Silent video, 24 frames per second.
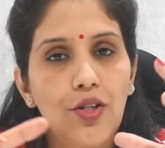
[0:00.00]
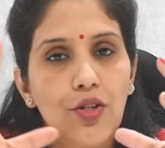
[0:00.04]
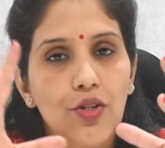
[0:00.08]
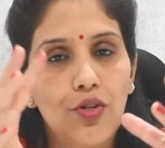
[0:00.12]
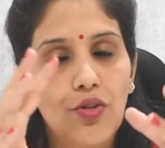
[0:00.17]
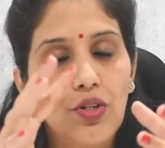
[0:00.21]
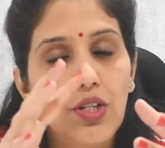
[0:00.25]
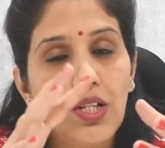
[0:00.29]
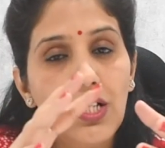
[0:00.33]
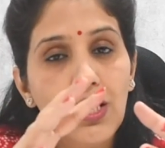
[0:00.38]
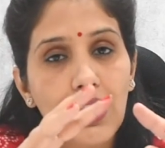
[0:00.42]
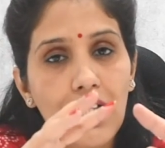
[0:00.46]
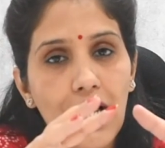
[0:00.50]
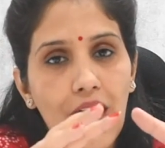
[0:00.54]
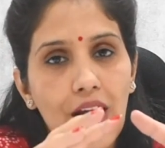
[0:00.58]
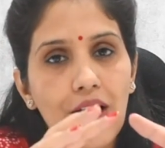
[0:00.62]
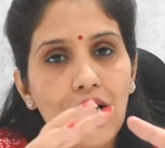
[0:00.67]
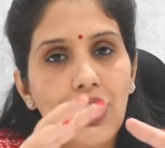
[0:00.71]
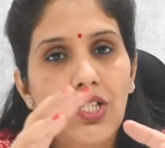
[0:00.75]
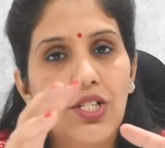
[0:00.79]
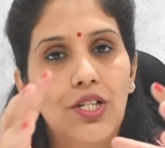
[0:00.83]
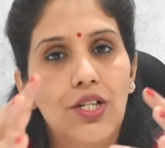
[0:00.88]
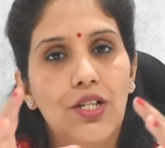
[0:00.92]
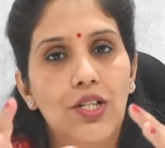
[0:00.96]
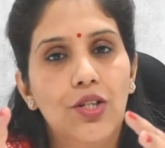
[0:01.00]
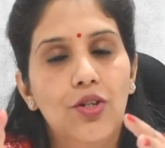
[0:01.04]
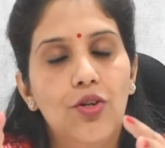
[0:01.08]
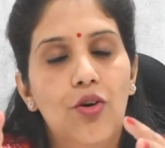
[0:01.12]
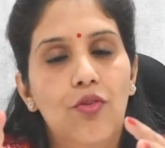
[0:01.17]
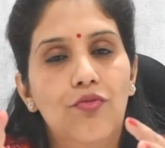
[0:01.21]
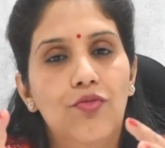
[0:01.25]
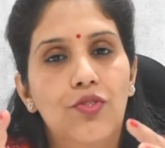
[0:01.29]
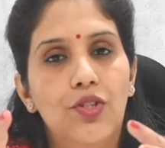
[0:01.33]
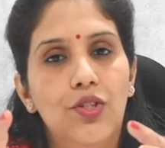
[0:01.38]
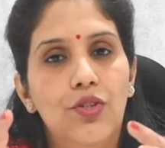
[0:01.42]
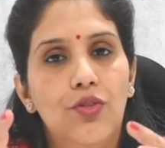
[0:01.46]
During that sharing
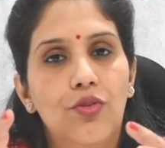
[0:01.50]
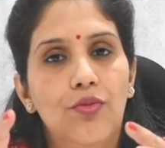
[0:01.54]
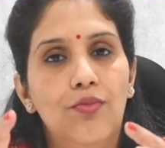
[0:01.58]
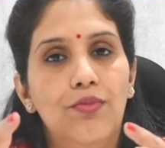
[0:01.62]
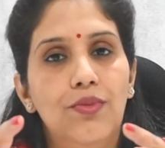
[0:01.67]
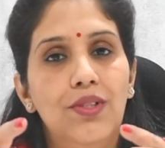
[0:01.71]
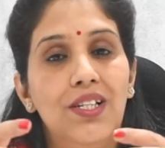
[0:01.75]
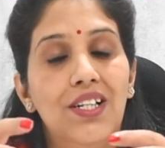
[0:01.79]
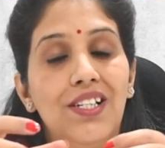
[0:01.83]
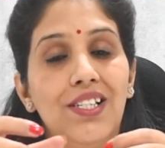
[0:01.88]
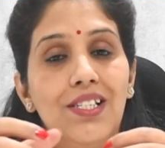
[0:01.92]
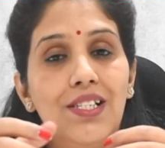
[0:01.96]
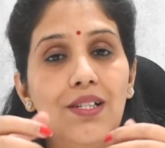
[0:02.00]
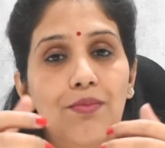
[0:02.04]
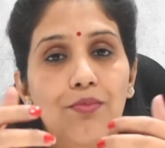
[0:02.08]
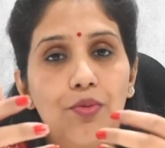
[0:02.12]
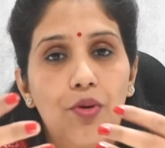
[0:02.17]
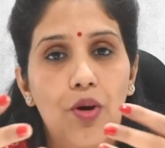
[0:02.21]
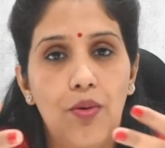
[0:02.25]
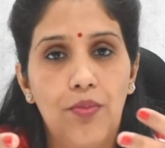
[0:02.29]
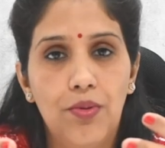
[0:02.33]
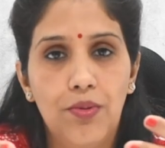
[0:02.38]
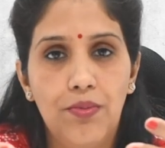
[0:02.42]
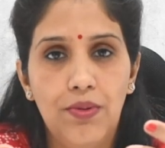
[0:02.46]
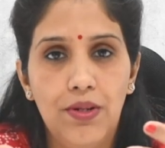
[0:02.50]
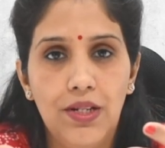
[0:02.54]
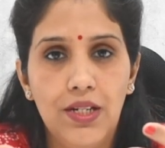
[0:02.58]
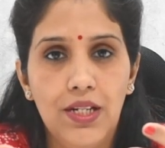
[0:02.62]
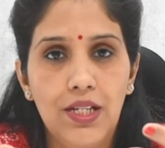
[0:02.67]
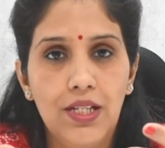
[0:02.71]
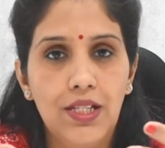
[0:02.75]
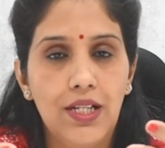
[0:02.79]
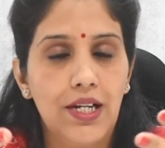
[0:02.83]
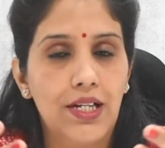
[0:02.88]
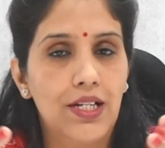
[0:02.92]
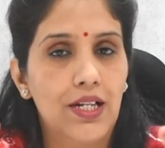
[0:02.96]
of genome, there is a
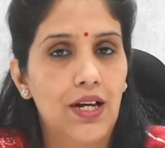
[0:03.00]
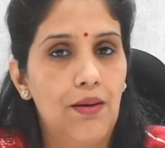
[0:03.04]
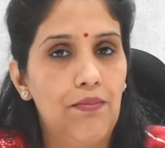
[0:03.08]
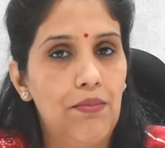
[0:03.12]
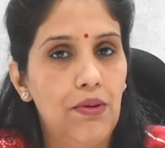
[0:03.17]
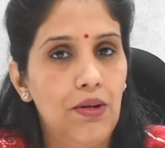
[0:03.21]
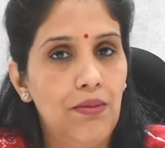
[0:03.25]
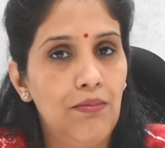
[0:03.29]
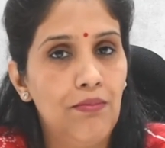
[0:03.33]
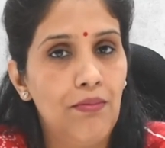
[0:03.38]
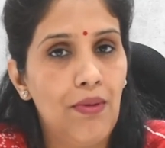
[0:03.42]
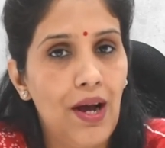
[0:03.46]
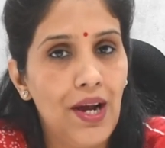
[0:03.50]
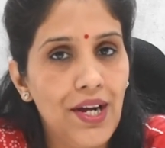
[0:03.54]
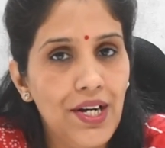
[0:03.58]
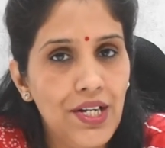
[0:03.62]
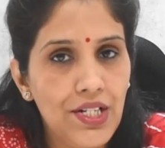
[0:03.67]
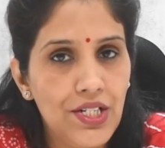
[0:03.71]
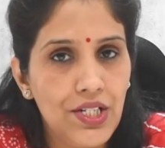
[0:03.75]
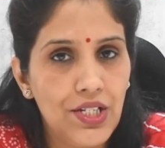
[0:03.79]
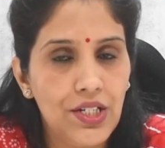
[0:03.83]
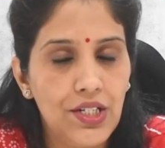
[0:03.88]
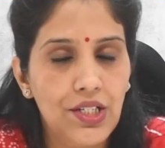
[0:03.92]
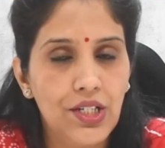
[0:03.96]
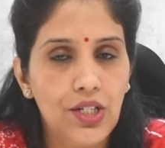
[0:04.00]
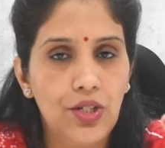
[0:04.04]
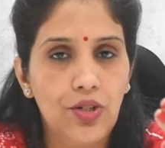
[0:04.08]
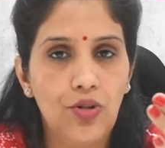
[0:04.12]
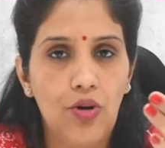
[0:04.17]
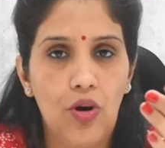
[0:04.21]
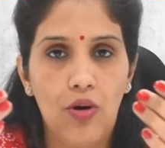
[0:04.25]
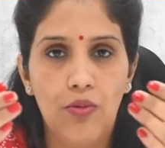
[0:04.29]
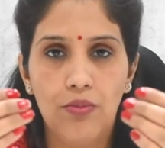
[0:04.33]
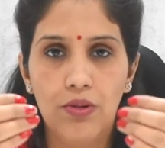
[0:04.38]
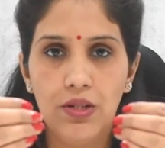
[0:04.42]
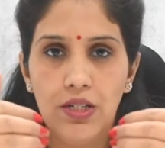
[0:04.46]
probability that couple might share their
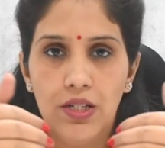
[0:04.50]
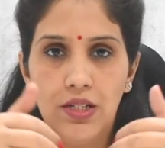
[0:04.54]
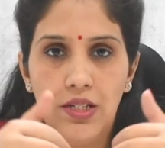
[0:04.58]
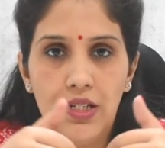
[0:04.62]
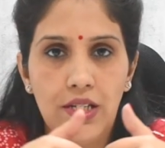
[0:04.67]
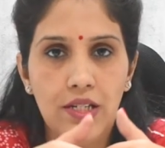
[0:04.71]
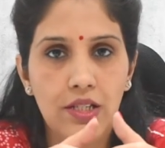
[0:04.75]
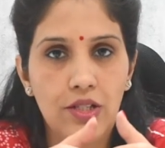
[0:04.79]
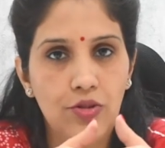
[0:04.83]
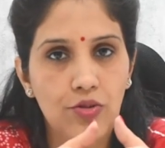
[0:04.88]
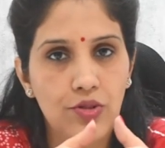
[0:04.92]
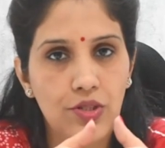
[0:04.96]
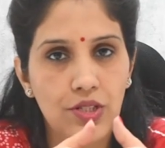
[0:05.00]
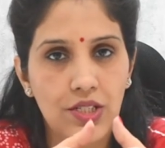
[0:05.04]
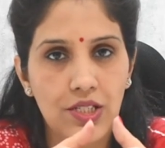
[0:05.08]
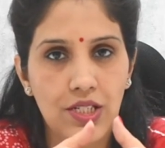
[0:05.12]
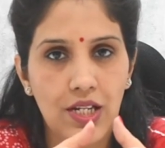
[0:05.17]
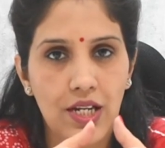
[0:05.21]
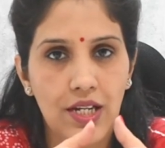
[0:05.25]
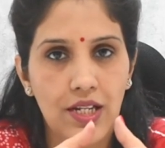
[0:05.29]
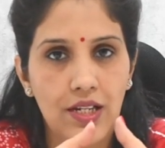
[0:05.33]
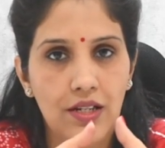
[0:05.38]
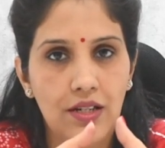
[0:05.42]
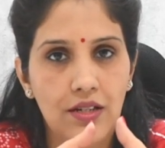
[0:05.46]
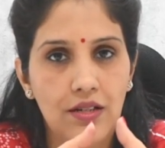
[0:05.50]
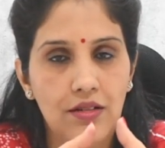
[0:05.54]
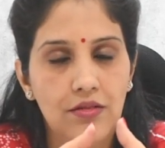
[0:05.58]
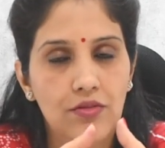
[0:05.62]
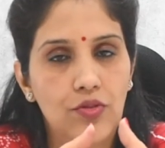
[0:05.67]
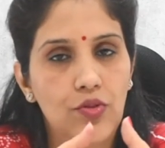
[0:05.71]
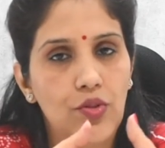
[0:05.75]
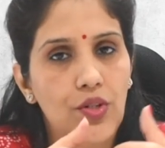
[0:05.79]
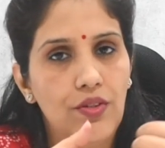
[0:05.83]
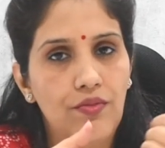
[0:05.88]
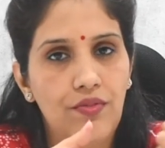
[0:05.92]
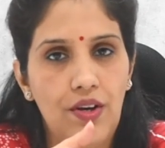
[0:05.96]
normal allele to the child.
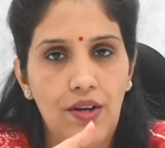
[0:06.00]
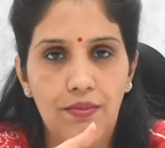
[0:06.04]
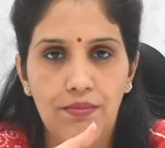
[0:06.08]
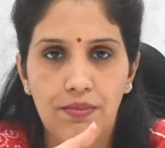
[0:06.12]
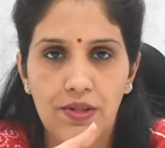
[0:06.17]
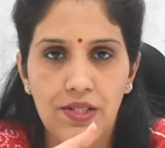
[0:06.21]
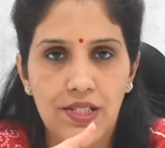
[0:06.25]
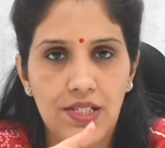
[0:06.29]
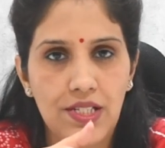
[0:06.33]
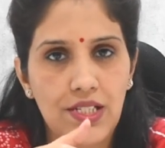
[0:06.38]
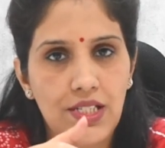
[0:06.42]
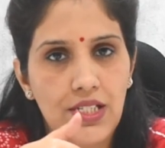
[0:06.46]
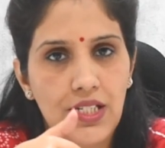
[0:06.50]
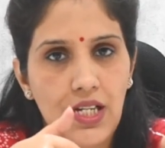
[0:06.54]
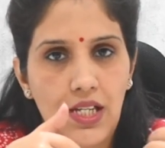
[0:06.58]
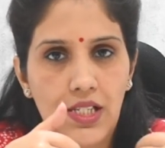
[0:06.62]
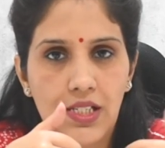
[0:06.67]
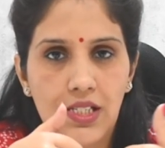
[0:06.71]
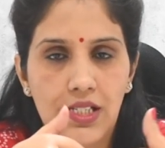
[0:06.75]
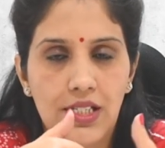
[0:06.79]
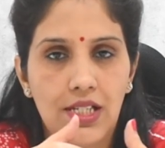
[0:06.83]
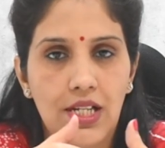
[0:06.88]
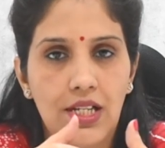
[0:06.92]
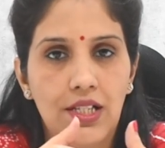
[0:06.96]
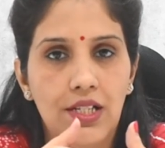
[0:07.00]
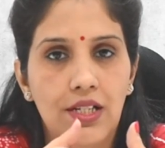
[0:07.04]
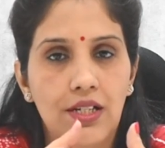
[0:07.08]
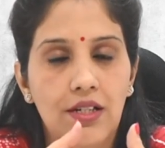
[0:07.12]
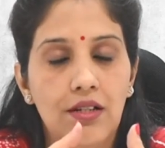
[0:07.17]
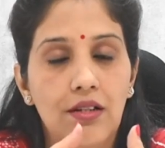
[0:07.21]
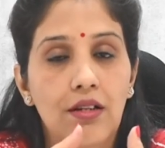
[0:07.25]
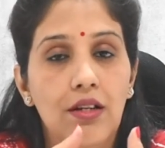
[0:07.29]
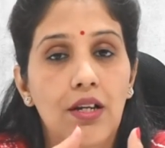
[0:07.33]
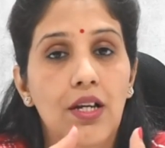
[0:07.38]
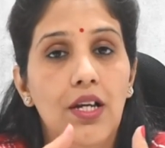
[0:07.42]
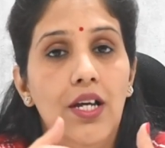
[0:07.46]
25% chances are
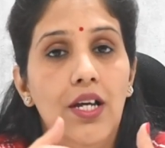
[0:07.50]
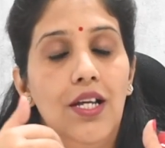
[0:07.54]
there.